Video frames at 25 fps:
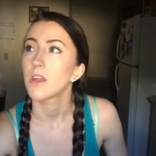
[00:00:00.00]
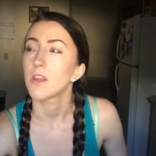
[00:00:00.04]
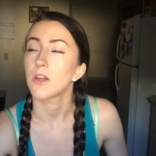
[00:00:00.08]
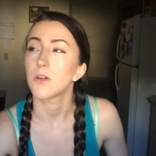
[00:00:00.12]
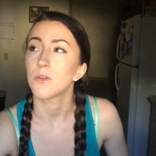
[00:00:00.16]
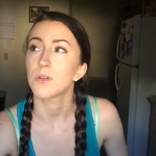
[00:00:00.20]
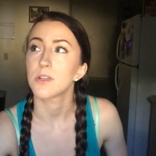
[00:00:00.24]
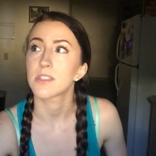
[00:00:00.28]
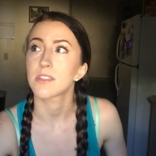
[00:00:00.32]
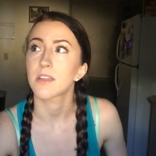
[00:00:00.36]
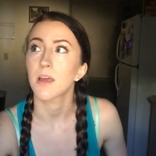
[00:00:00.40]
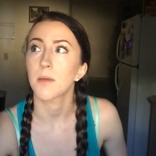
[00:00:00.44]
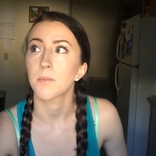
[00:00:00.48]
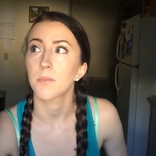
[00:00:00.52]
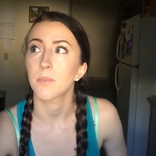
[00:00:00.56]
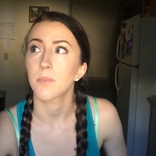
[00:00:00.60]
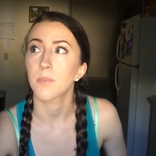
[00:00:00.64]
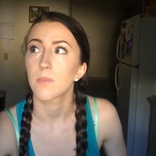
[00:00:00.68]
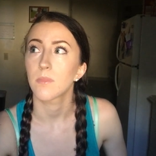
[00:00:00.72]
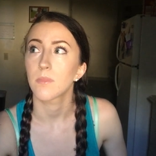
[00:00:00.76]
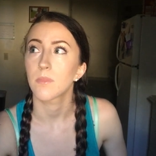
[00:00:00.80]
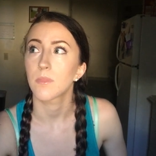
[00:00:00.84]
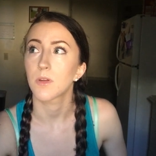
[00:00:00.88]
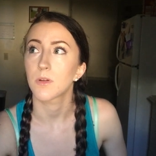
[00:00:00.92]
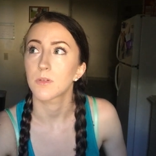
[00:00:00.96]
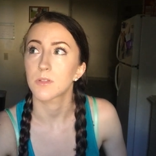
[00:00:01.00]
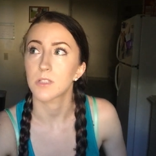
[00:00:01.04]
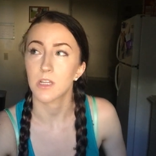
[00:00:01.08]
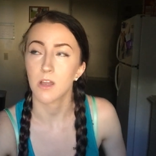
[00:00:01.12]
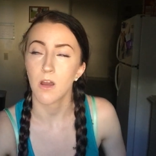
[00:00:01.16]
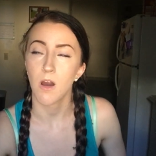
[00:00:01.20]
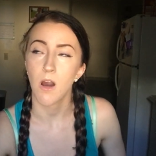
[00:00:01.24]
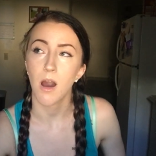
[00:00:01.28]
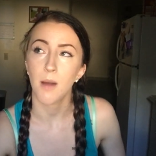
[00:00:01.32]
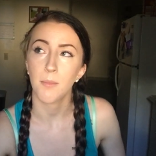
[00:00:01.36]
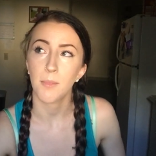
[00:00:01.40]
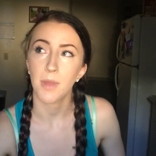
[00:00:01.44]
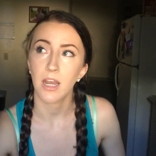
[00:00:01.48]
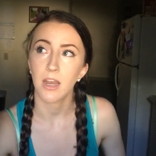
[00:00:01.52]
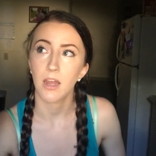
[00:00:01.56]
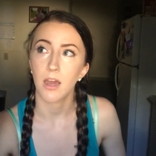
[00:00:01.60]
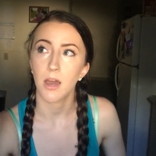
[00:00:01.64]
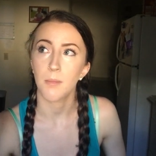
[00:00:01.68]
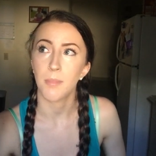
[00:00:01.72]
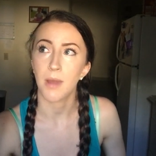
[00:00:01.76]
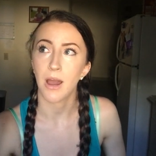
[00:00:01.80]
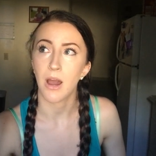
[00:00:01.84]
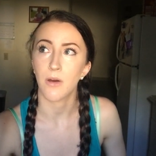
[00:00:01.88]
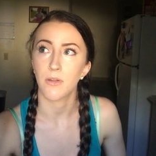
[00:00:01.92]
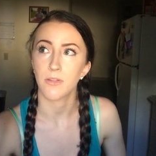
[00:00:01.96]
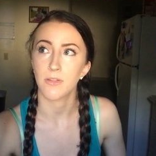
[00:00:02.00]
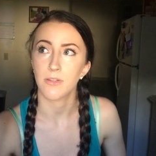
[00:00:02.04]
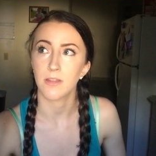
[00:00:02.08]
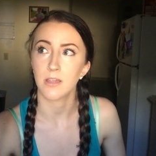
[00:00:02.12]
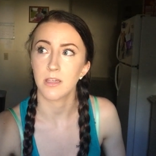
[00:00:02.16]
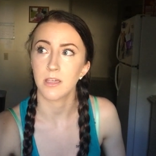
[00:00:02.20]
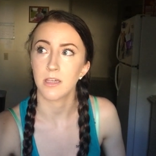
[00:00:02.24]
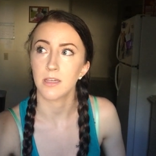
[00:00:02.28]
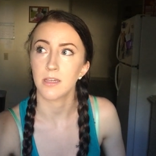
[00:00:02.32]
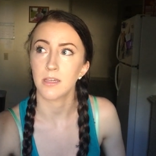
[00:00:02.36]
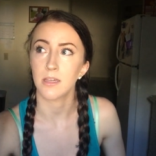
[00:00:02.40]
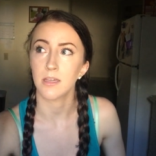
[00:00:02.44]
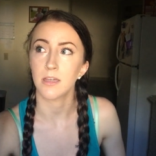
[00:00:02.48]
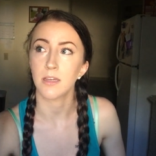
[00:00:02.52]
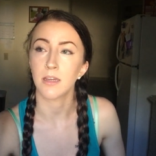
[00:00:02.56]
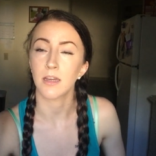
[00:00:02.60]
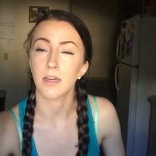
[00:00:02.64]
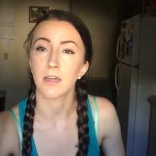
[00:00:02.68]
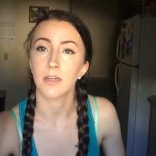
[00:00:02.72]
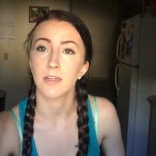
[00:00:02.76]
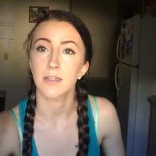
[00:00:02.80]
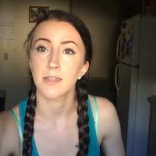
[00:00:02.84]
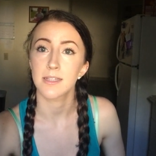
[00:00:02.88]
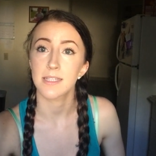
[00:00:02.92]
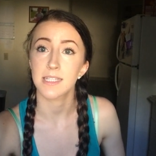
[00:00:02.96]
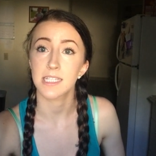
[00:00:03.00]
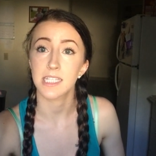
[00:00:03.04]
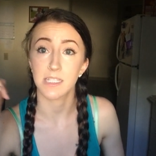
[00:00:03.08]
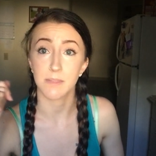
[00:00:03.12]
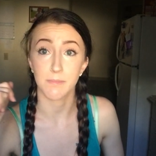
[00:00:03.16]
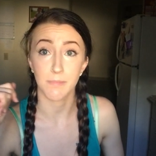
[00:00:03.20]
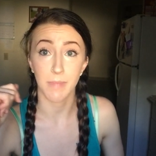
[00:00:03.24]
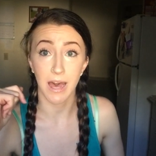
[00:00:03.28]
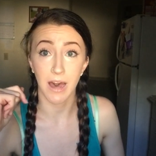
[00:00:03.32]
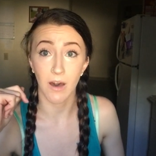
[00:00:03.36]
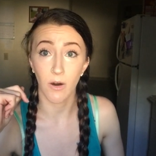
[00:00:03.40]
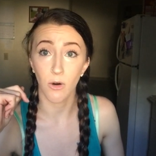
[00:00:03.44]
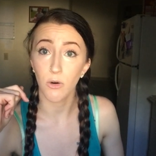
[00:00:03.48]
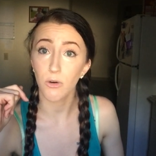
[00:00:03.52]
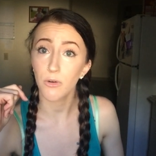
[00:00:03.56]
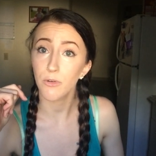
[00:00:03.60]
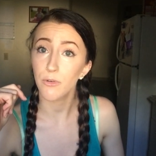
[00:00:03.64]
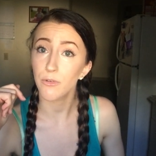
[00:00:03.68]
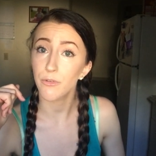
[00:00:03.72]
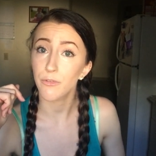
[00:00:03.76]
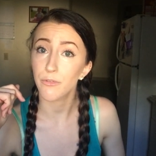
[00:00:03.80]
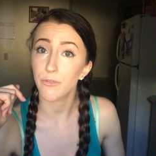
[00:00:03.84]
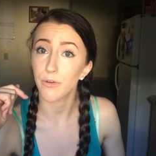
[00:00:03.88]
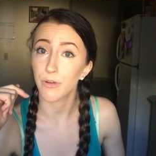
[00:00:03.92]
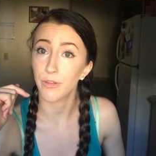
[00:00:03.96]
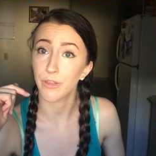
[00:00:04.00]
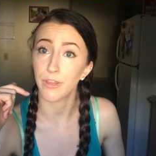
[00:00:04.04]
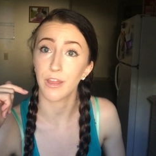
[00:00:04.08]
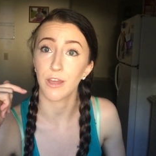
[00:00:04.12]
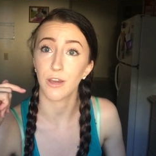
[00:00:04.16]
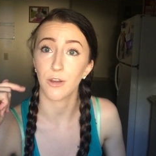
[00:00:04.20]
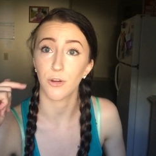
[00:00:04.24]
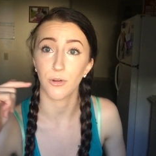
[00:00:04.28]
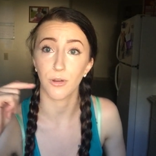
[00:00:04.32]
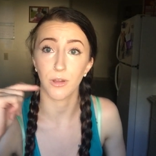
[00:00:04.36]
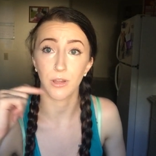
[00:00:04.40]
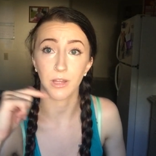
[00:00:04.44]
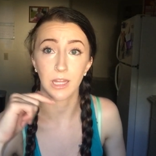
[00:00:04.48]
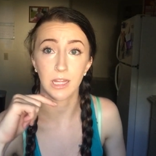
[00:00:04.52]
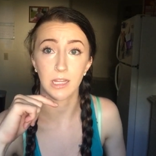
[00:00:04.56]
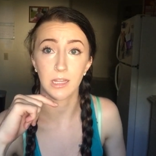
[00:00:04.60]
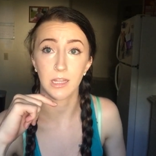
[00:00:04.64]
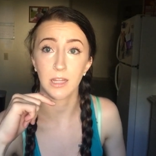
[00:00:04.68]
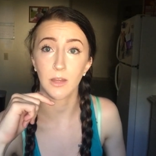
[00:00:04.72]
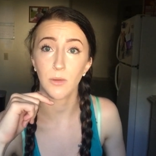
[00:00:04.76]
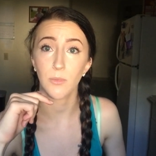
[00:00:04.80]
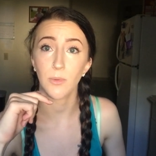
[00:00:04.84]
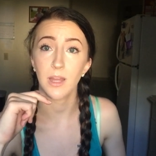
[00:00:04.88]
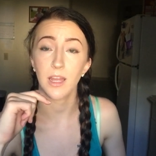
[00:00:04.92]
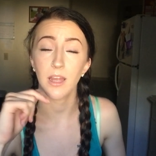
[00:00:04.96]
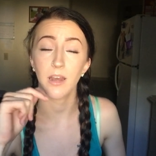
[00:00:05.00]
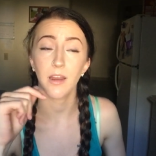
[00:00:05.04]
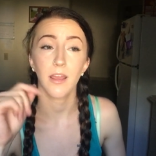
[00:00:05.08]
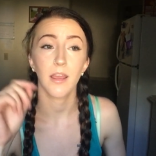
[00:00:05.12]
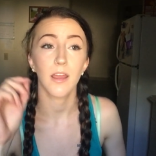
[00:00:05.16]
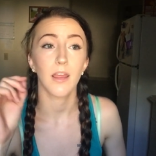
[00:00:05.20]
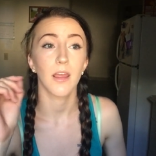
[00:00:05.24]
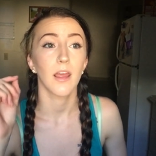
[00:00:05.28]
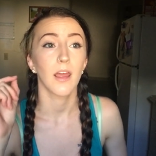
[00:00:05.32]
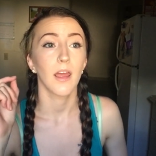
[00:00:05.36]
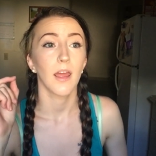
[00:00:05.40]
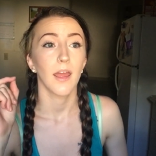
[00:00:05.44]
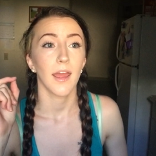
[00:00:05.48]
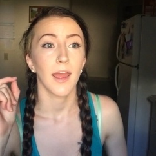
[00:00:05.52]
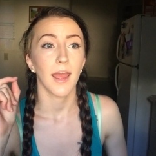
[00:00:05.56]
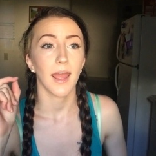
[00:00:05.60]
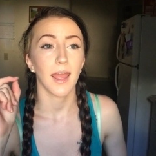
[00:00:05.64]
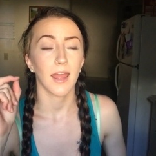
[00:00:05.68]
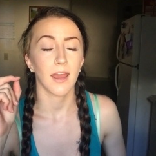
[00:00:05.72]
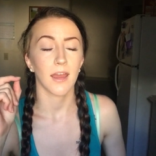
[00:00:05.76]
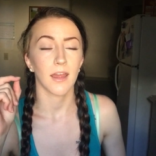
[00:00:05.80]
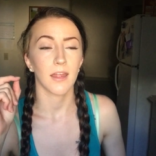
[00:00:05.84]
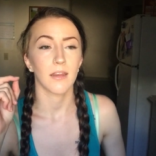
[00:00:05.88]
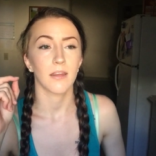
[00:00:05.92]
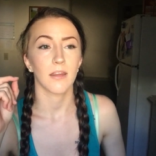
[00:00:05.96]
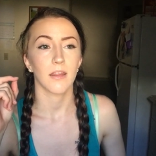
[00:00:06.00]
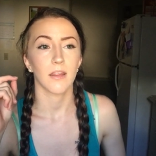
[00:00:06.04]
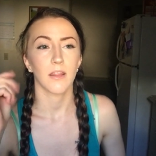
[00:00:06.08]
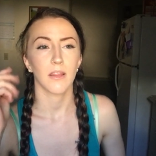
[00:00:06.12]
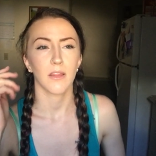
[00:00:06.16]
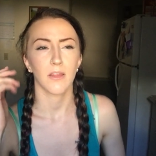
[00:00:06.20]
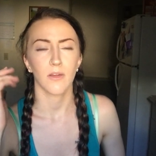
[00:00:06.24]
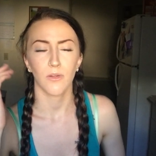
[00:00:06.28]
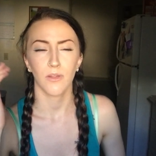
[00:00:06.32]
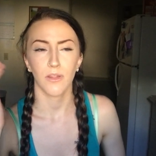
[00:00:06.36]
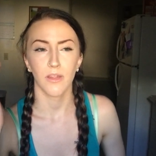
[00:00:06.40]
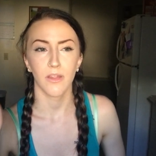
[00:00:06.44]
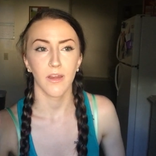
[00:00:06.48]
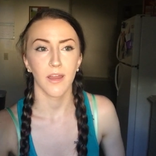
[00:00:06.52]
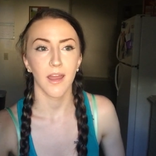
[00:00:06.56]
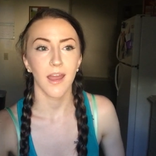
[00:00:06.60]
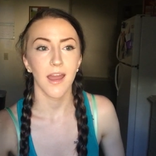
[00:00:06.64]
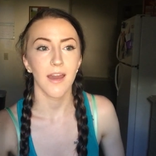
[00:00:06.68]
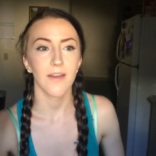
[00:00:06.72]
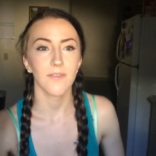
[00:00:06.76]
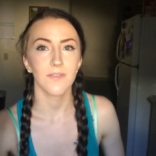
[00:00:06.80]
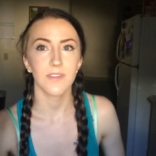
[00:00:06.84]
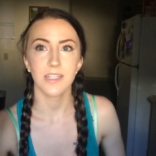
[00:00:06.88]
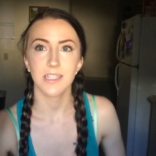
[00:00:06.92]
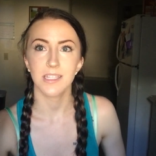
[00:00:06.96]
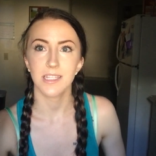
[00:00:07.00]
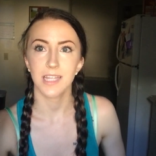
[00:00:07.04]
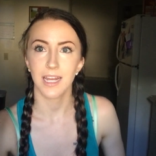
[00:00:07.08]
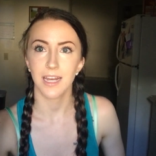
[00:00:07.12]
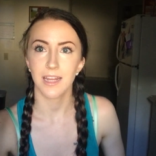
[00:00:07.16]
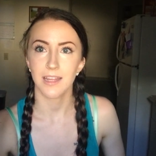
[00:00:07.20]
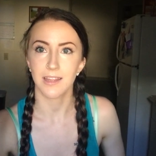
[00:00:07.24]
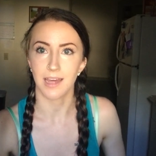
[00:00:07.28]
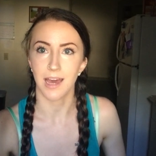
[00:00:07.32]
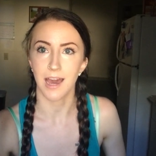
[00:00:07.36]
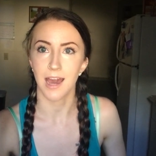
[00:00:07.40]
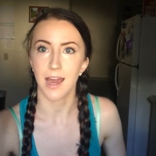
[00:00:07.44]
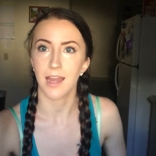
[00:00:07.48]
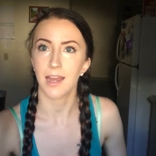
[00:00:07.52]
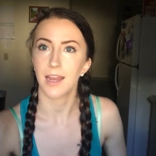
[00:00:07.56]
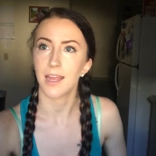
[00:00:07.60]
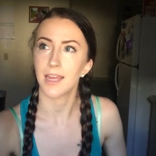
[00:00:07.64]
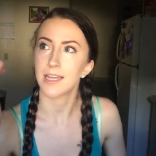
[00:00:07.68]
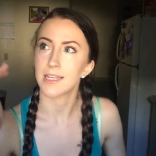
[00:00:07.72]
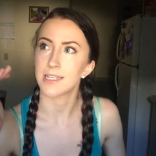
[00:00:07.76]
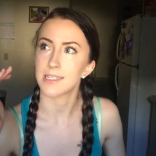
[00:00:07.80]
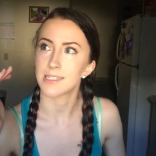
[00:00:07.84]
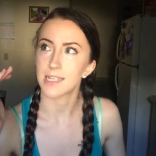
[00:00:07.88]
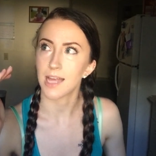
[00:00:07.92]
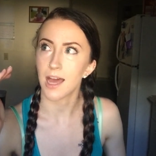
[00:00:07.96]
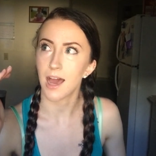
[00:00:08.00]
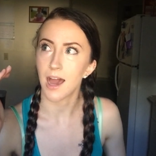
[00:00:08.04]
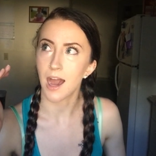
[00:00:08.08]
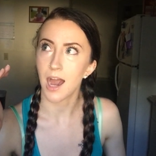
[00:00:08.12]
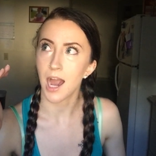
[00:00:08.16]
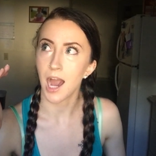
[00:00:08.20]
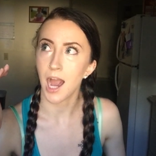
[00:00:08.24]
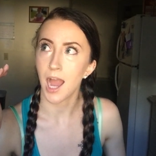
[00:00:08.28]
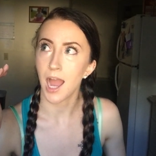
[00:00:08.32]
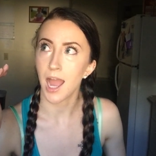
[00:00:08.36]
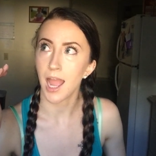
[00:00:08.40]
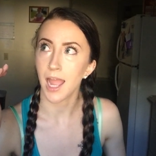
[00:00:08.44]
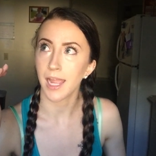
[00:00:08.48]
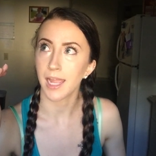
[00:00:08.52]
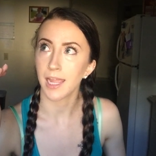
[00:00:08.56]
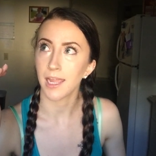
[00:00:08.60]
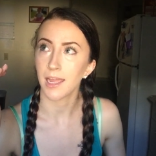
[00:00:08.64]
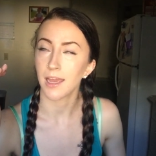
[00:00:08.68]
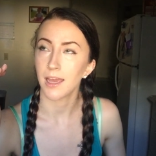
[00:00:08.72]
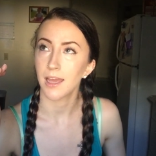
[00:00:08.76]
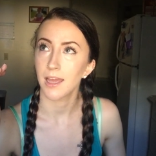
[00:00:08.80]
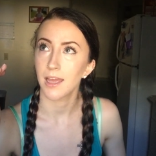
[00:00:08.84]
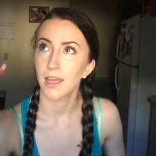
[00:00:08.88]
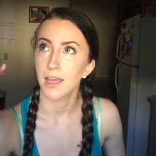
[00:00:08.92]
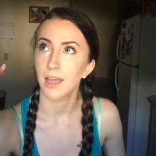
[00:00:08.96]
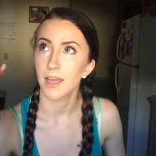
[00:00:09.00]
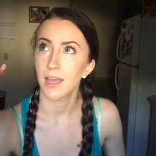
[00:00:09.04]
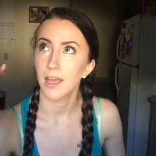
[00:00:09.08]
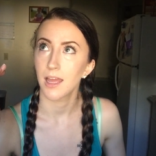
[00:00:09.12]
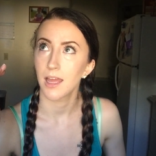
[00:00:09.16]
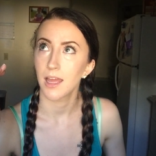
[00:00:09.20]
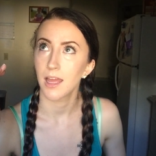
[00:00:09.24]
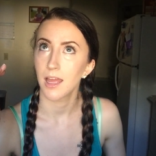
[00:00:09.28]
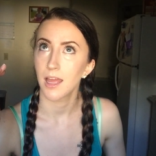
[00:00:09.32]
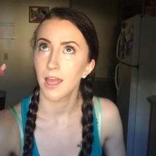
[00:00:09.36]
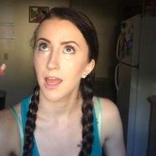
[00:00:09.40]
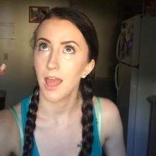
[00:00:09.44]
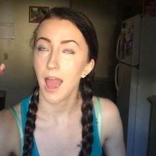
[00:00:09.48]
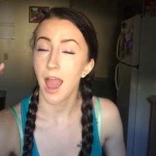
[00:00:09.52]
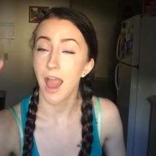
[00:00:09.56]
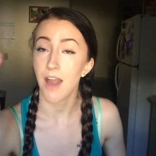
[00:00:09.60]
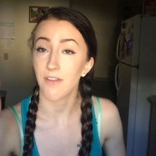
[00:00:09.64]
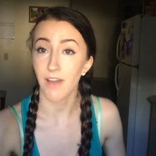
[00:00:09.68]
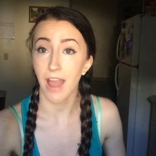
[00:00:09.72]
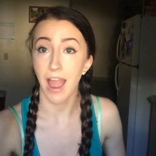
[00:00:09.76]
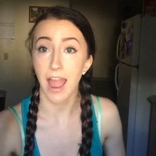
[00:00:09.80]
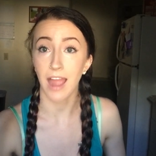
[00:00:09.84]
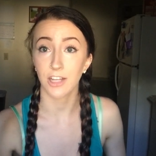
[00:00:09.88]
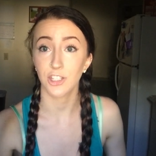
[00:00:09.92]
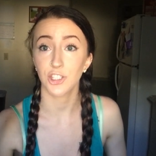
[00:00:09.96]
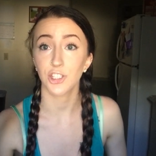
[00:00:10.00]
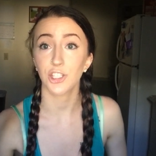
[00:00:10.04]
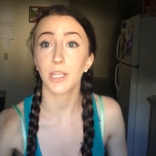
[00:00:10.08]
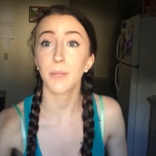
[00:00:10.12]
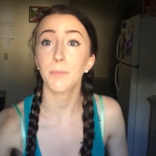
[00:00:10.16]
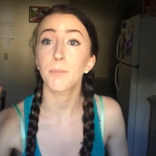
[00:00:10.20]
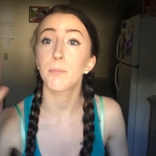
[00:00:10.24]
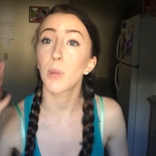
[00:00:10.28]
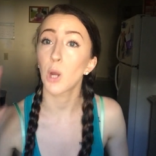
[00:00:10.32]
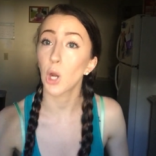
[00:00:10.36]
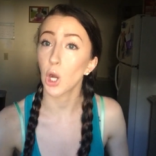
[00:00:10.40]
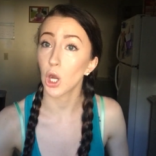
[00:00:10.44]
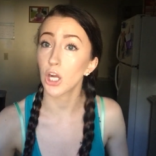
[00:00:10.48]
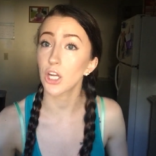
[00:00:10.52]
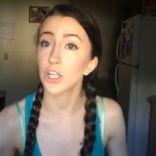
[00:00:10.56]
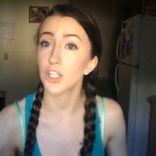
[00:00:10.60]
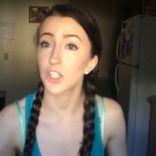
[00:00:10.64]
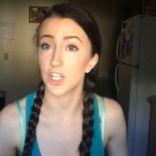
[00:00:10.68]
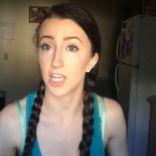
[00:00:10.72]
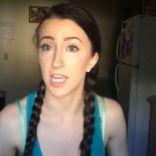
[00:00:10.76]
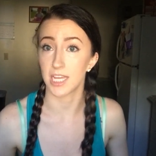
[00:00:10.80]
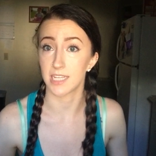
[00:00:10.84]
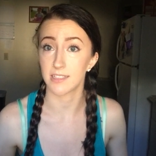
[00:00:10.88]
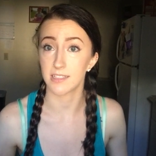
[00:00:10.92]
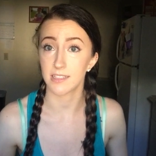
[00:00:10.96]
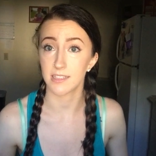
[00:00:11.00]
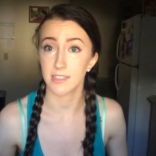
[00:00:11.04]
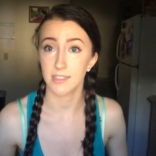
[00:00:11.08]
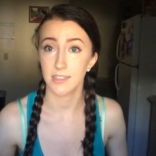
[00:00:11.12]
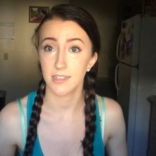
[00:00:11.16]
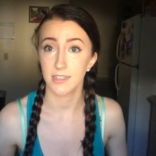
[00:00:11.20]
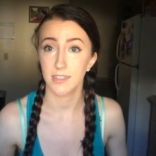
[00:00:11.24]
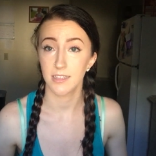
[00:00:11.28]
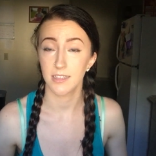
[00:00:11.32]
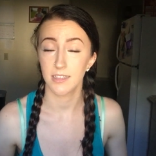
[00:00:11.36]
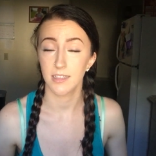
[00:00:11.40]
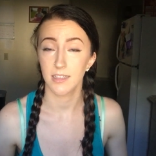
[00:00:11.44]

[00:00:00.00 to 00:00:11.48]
There was a comment about the smell for the acrylic liquid, and the only thing I have to say to that is I have actually purchased